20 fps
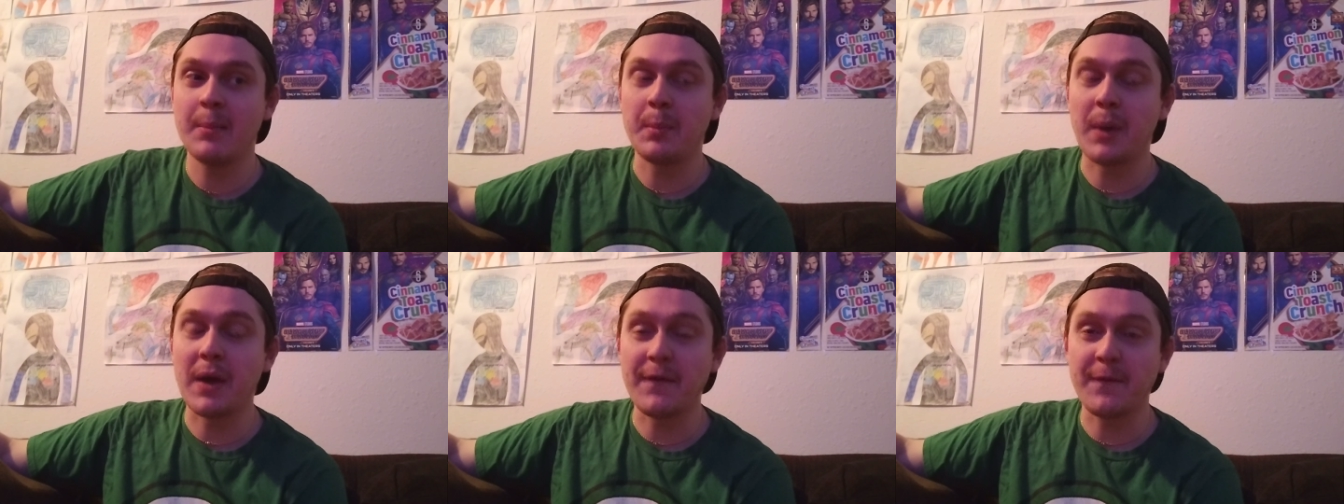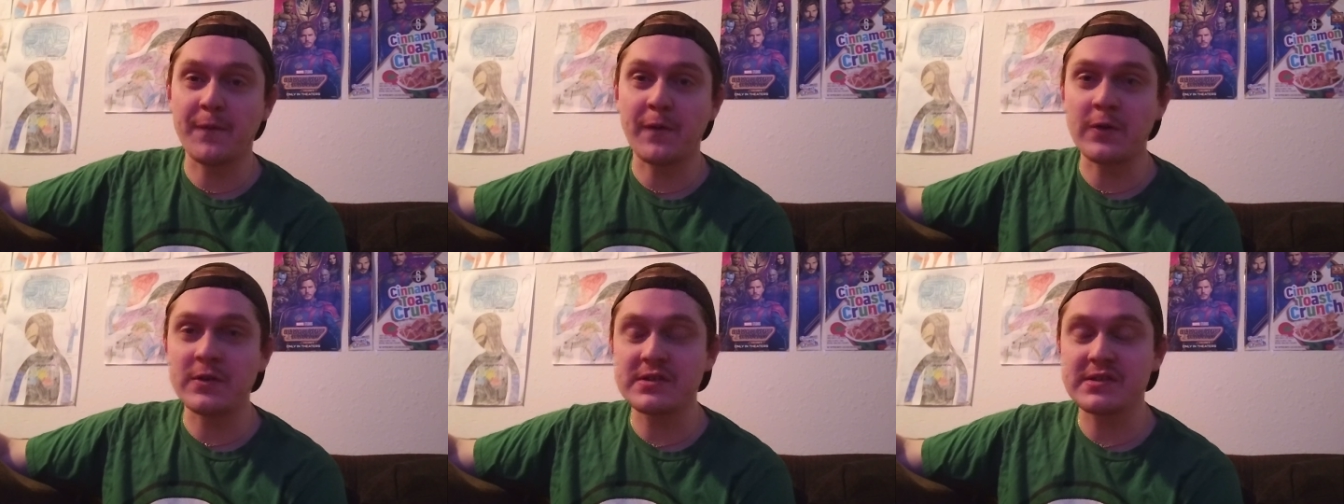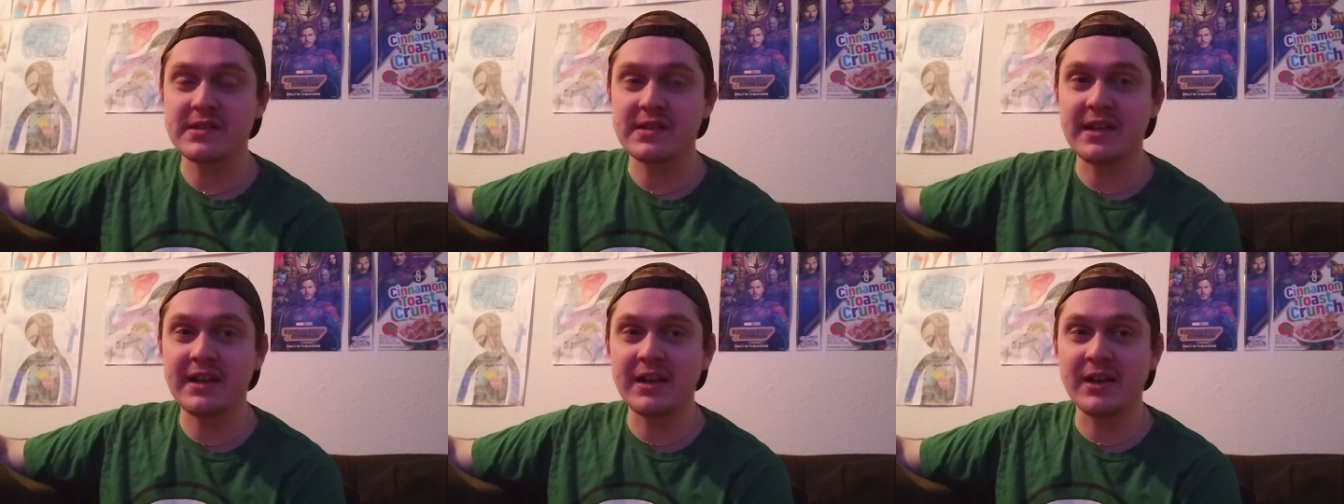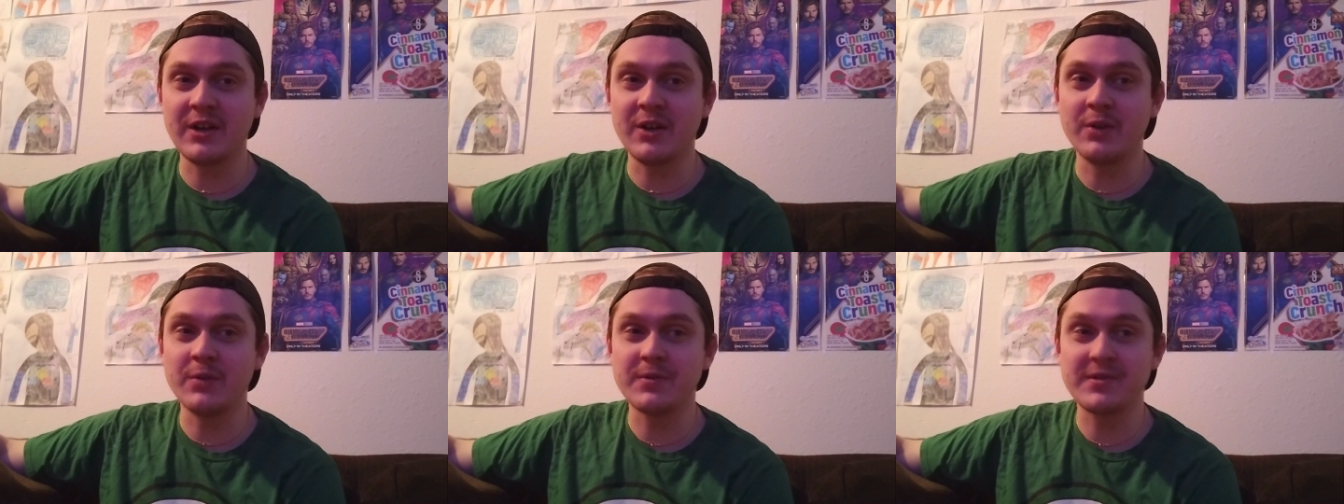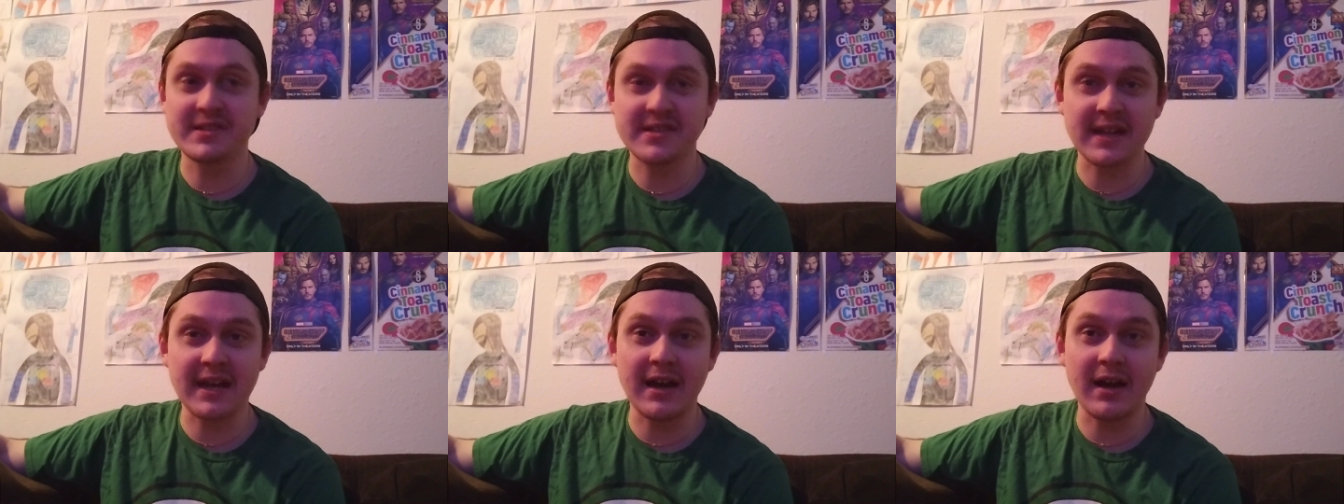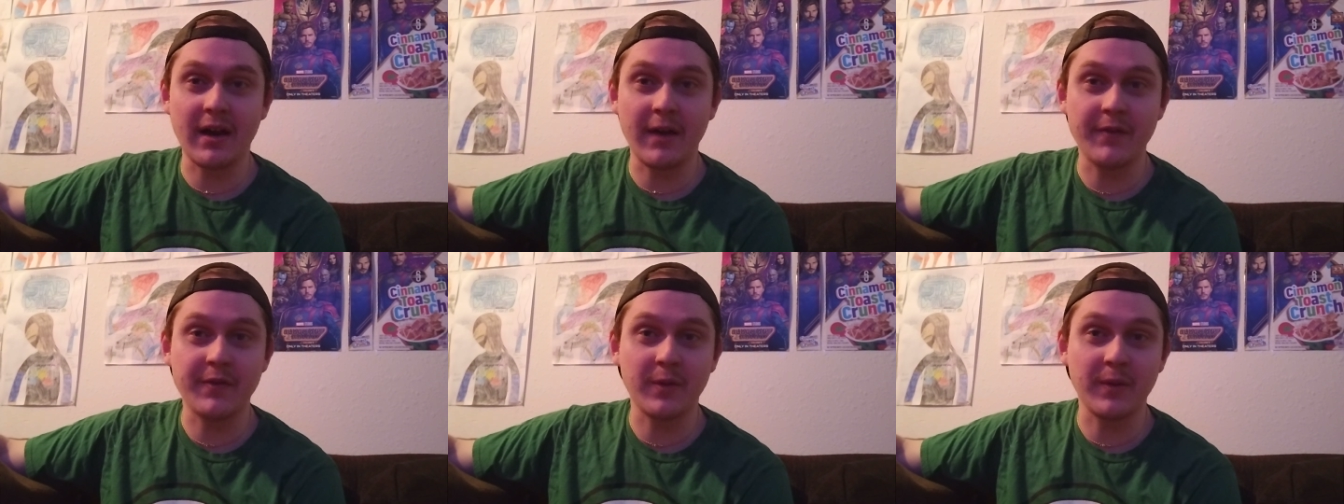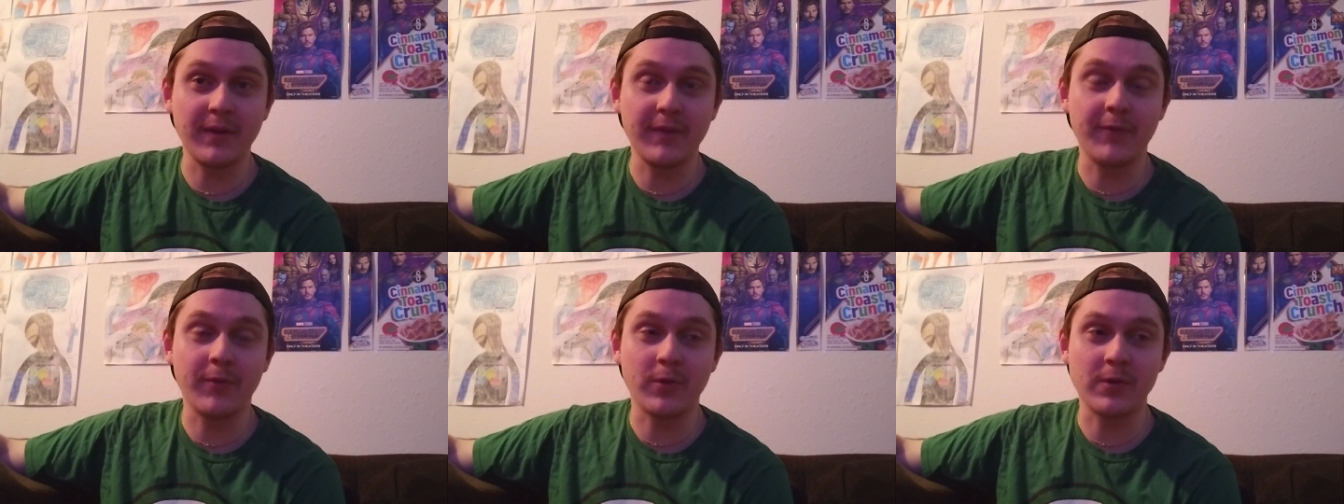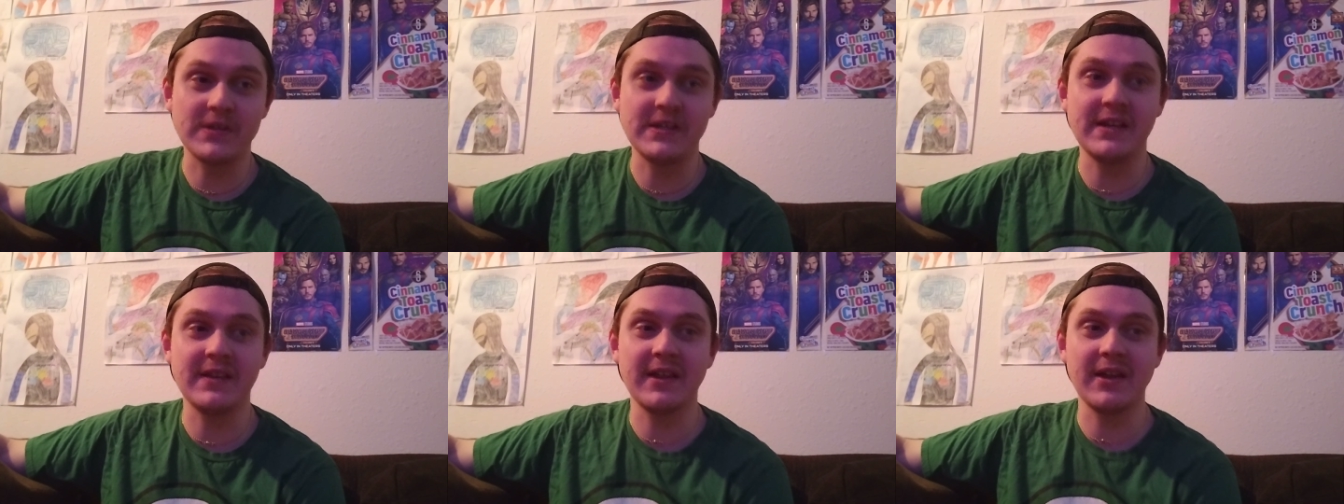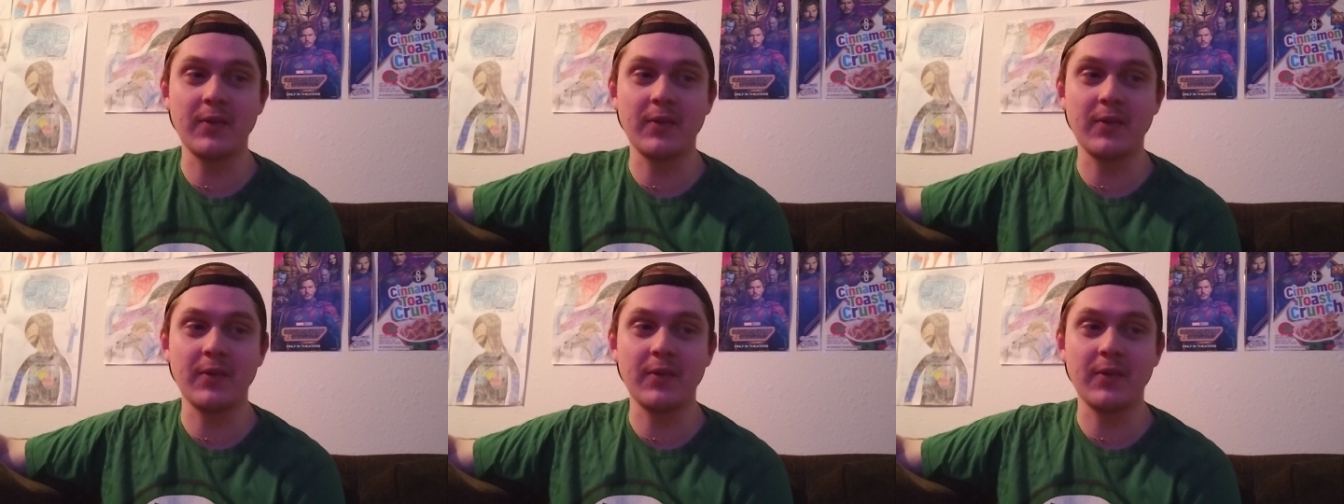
my first Lego set of 2014,